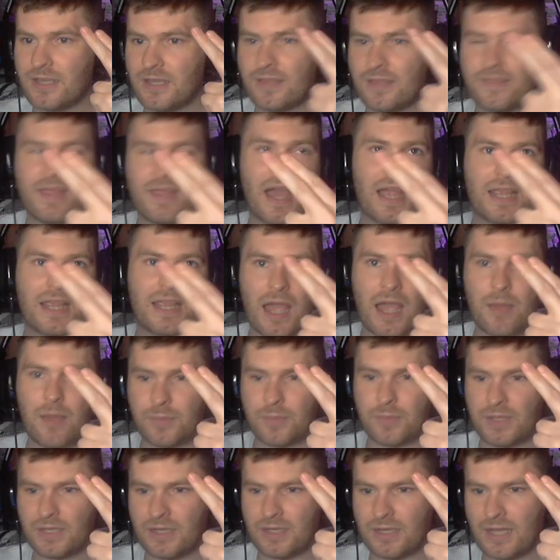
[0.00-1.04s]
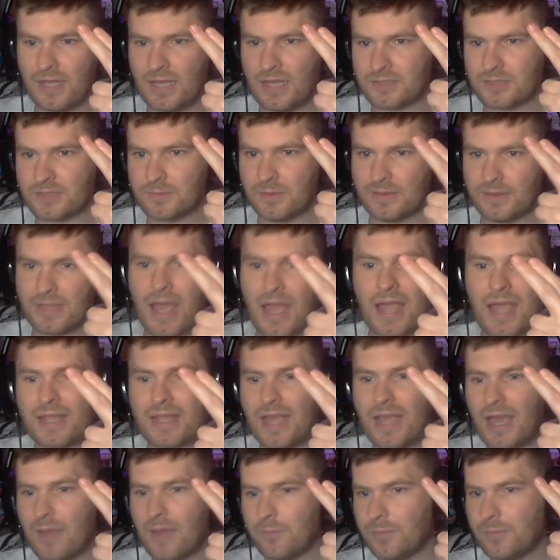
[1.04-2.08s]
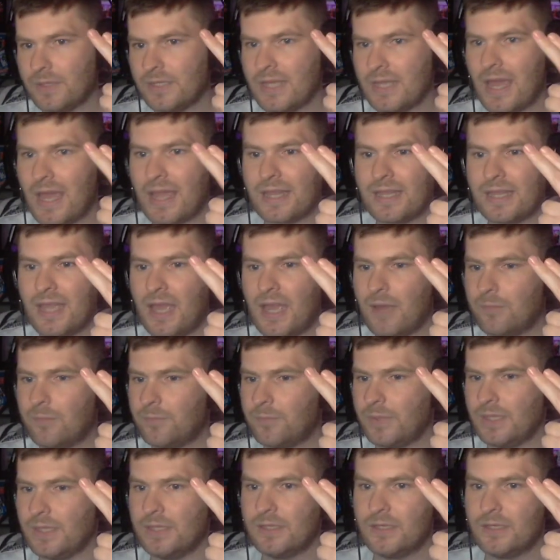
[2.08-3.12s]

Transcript: That can't be an enhancement. That can't be. That can't be.